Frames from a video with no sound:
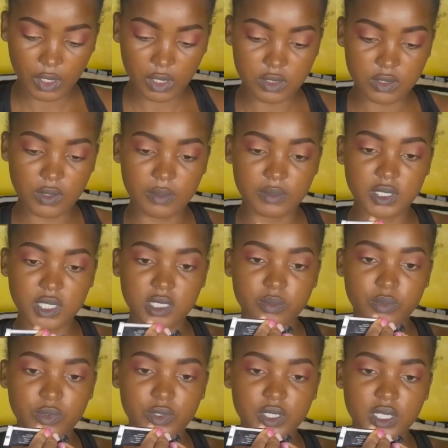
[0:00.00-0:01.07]
So I'm just
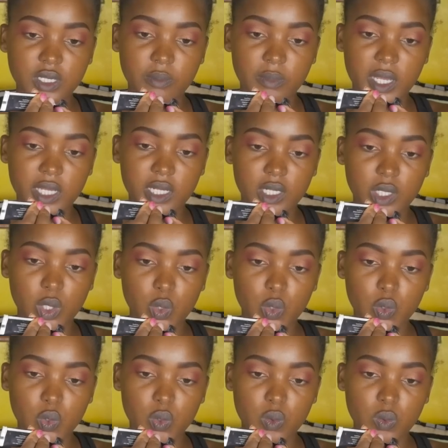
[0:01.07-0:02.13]
putting my
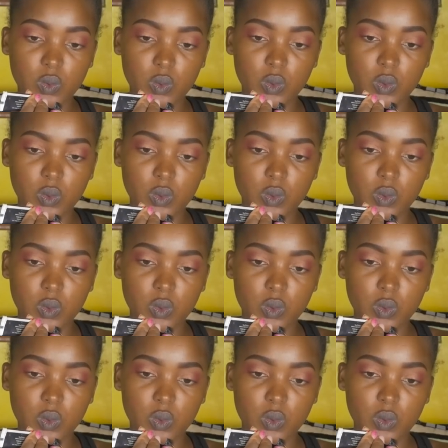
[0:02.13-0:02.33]
glue,